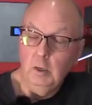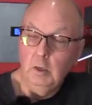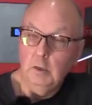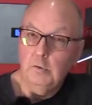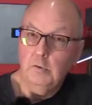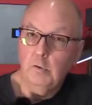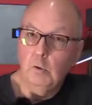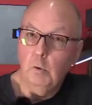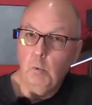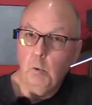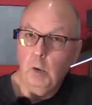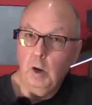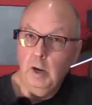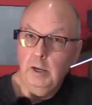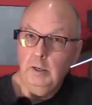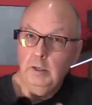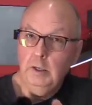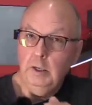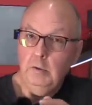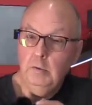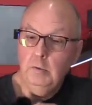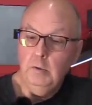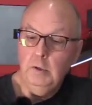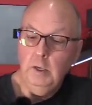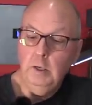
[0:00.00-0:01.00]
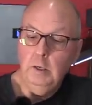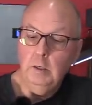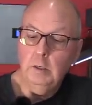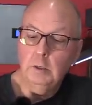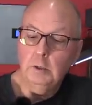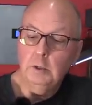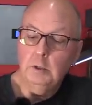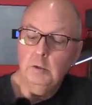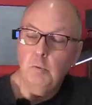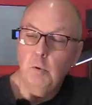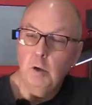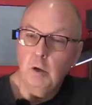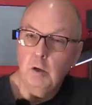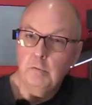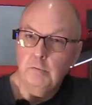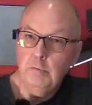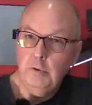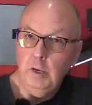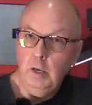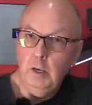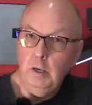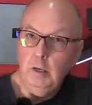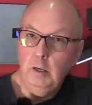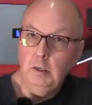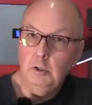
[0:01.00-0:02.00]
So why do you need a
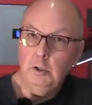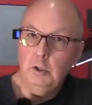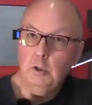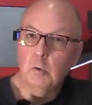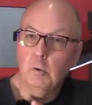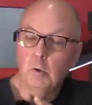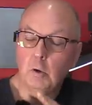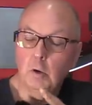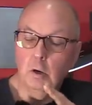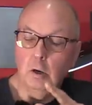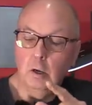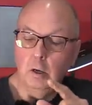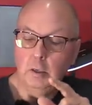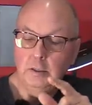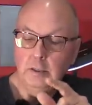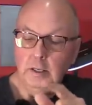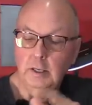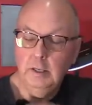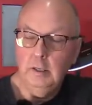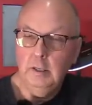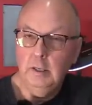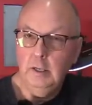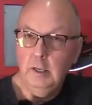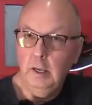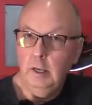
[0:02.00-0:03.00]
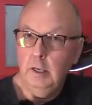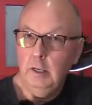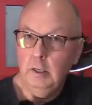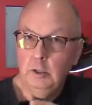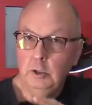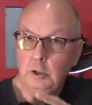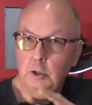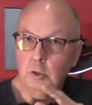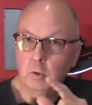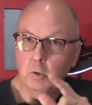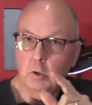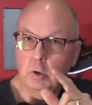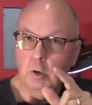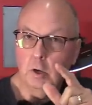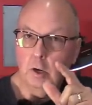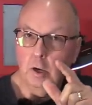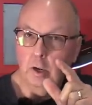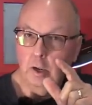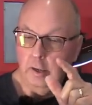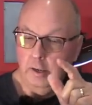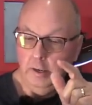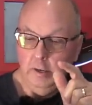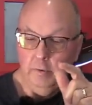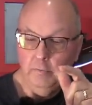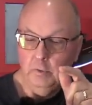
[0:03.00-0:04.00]
12-gauge or a 10-gauge
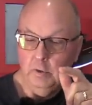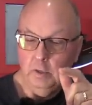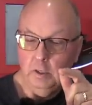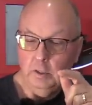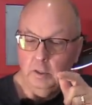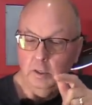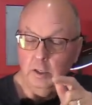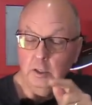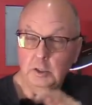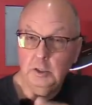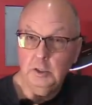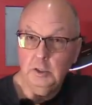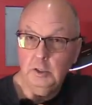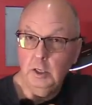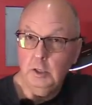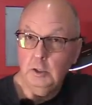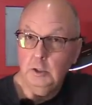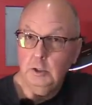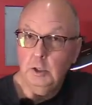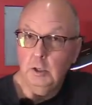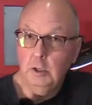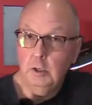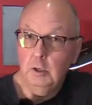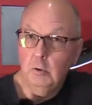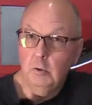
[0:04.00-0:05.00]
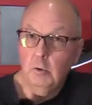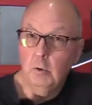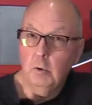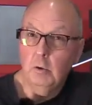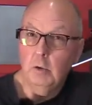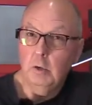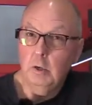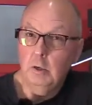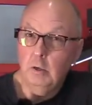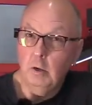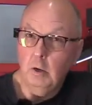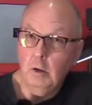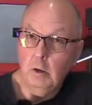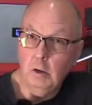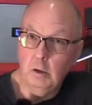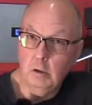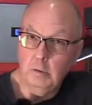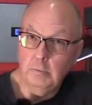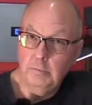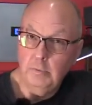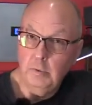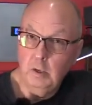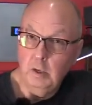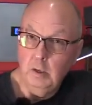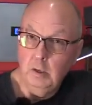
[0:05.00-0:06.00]
or even an extension cord at
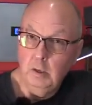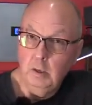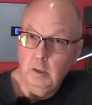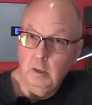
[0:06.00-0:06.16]
all?